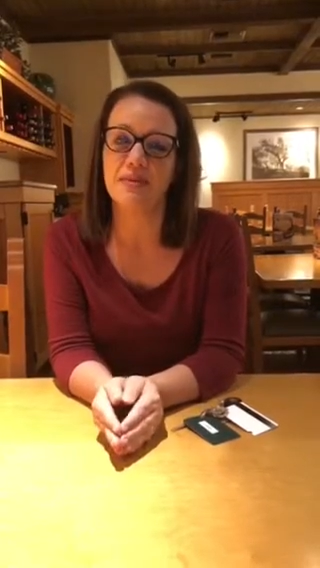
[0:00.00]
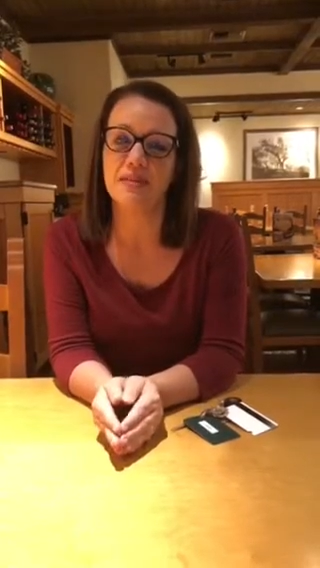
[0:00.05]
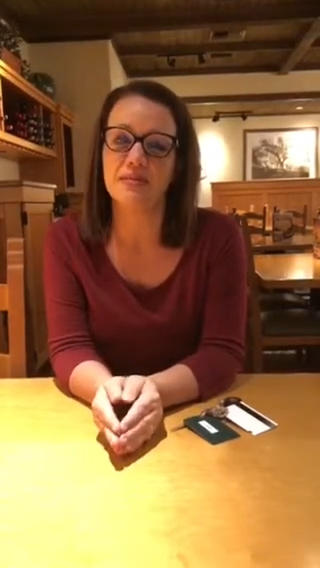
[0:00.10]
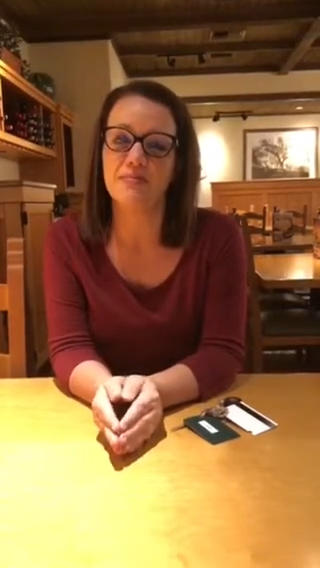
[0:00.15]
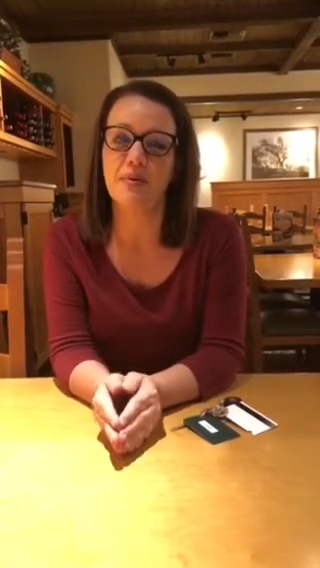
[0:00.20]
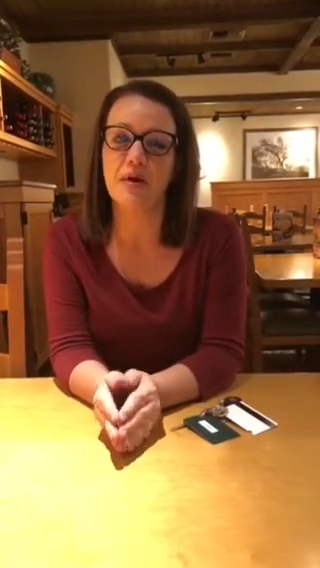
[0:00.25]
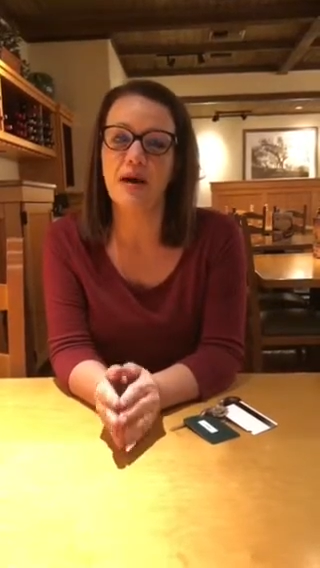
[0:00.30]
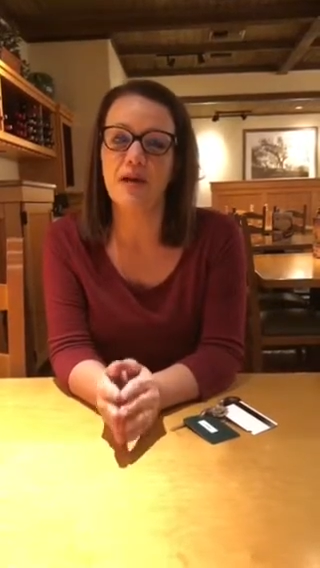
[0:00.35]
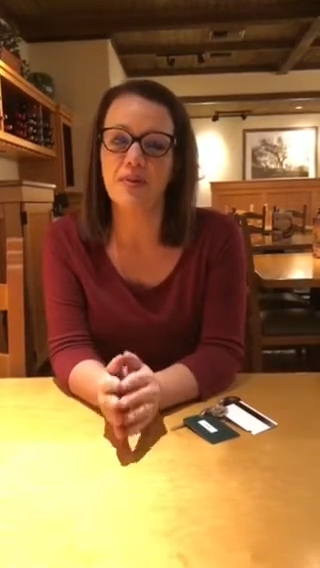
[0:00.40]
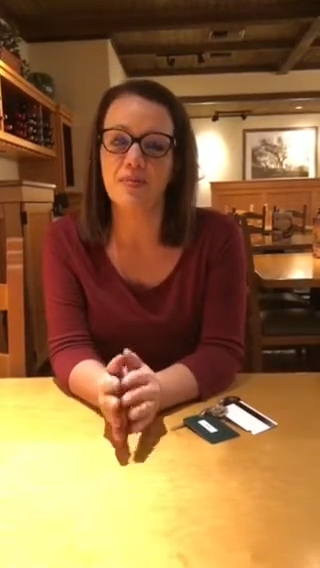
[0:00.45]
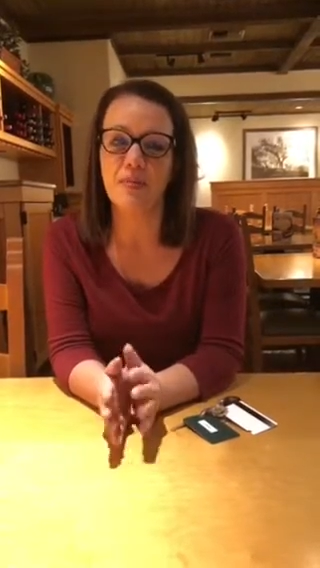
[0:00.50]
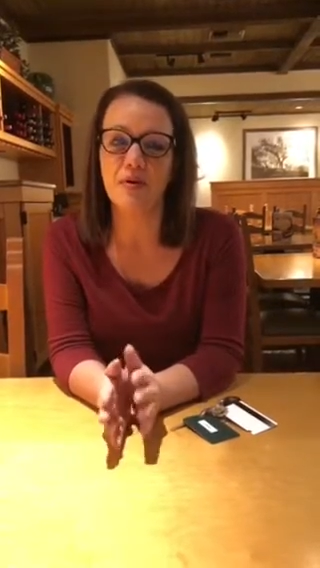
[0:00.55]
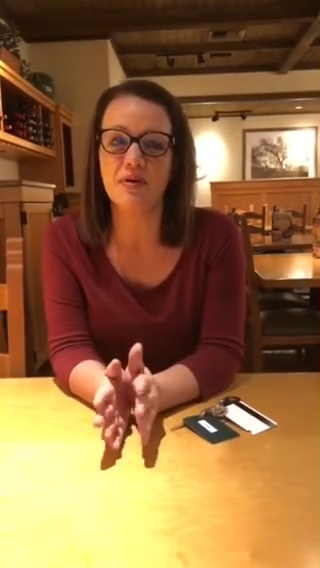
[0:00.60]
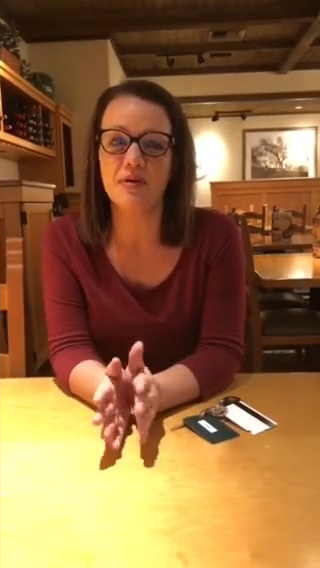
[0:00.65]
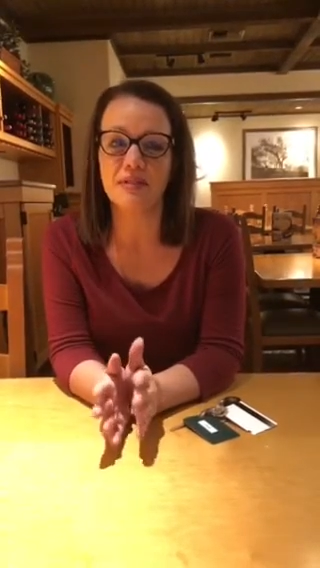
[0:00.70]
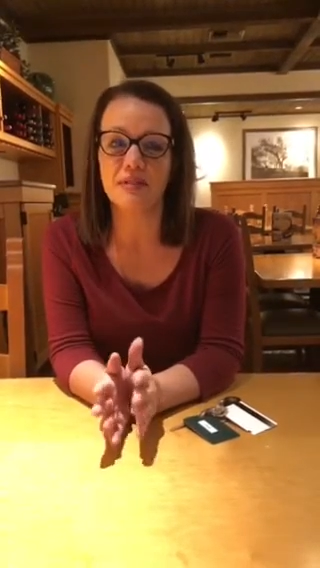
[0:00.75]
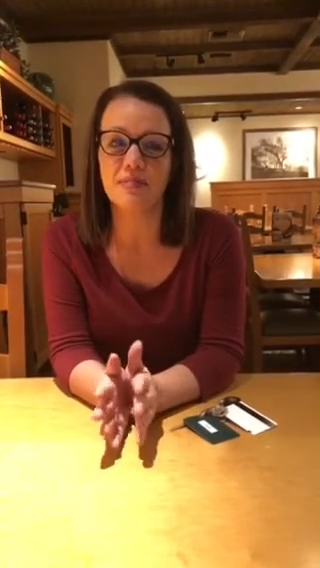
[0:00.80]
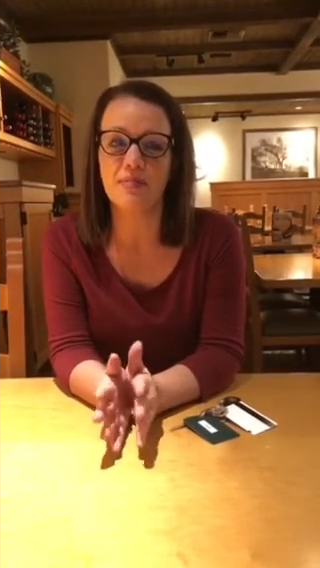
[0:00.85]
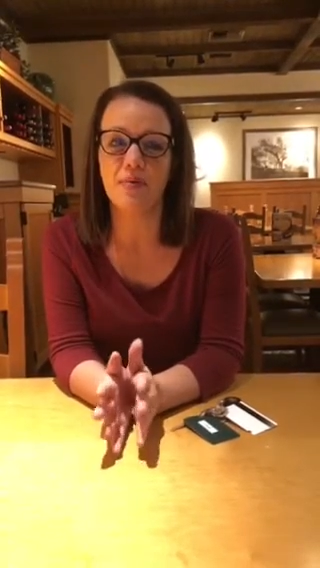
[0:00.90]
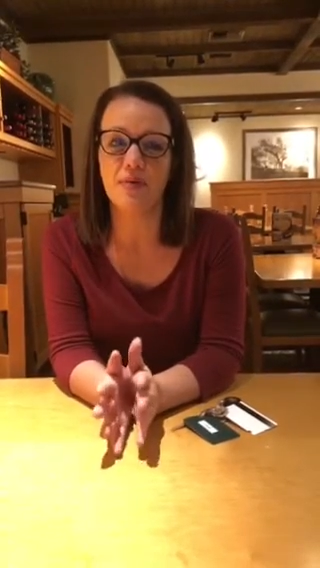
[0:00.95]
It's probably the
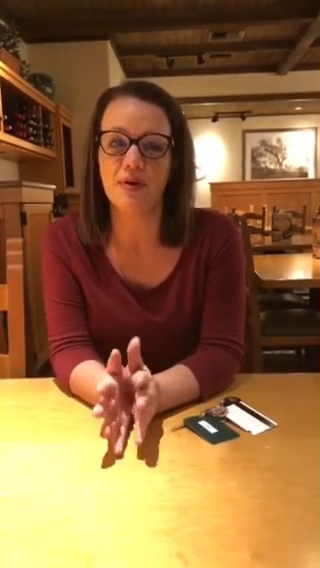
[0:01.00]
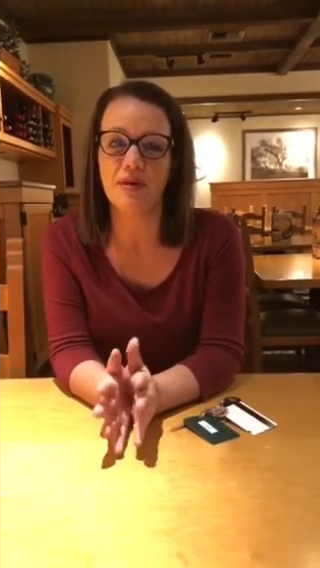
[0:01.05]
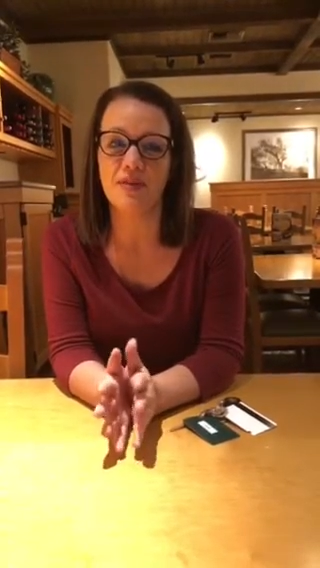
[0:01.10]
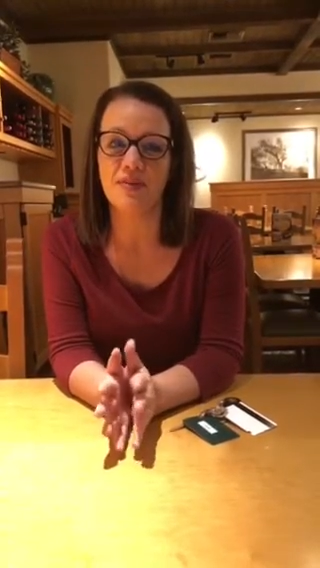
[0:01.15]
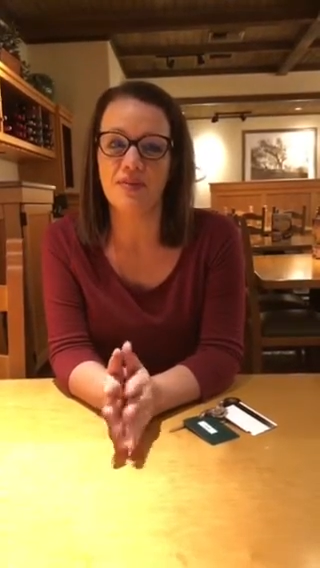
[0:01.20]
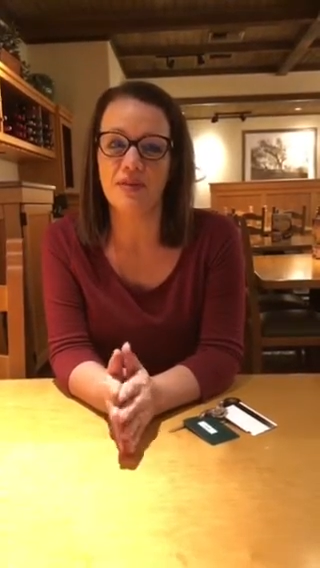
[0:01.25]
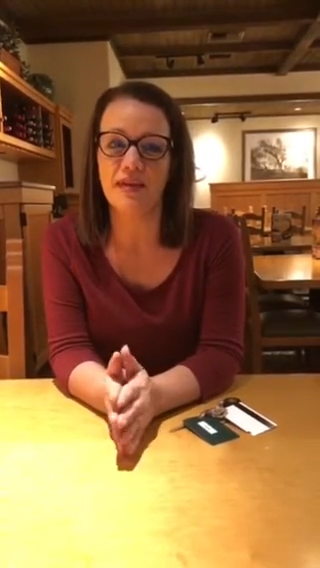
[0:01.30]
most important